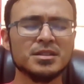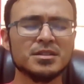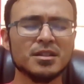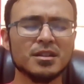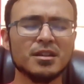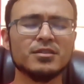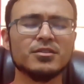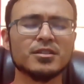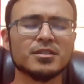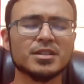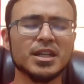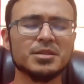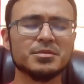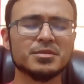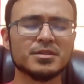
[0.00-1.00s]
to love our
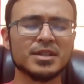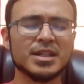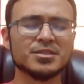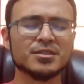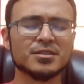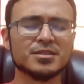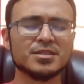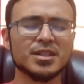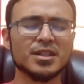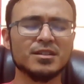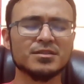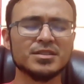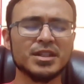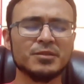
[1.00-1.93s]
neighbor as ourselves.